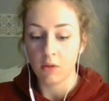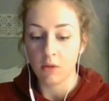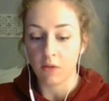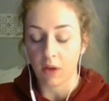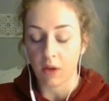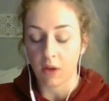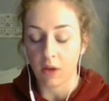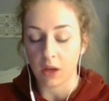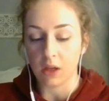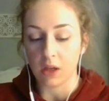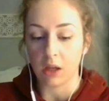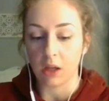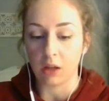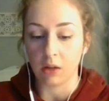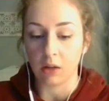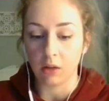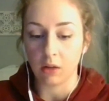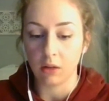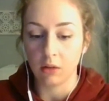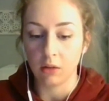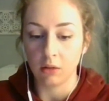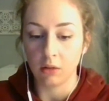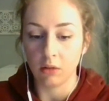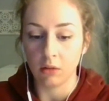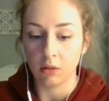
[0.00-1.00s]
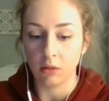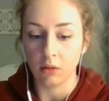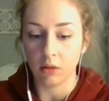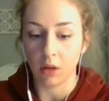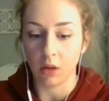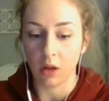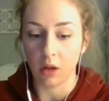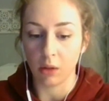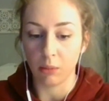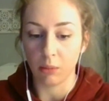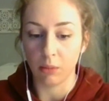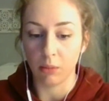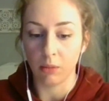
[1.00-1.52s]
finding
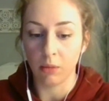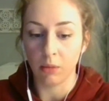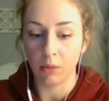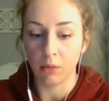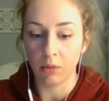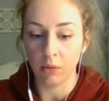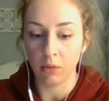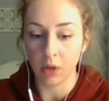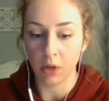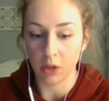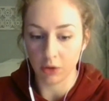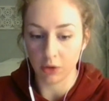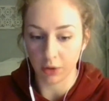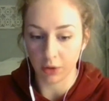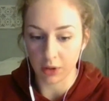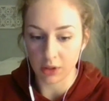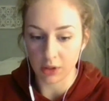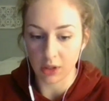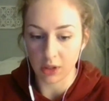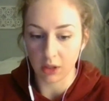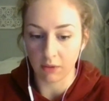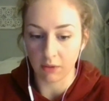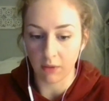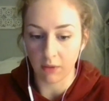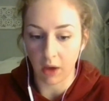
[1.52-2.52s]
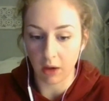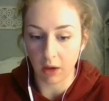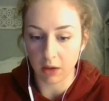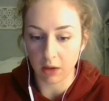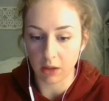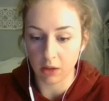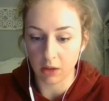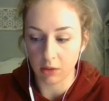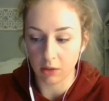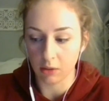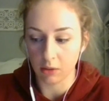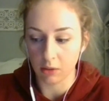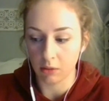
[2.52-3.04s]
the intrinsic
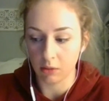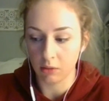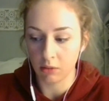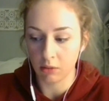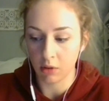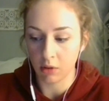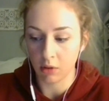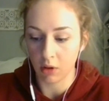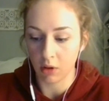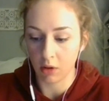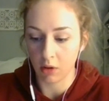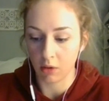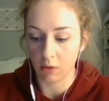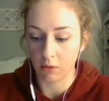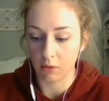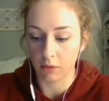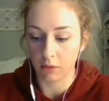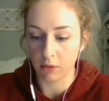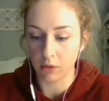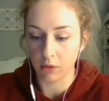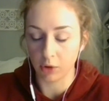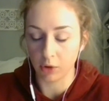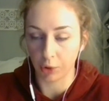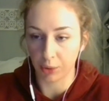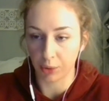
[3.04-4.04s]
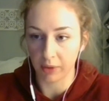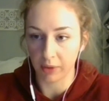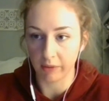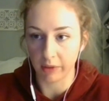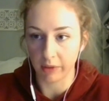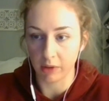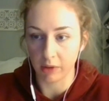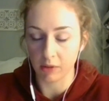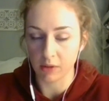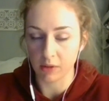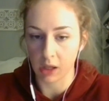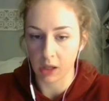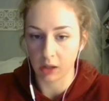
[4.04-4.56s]
value of
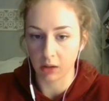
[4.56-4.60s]
derivatives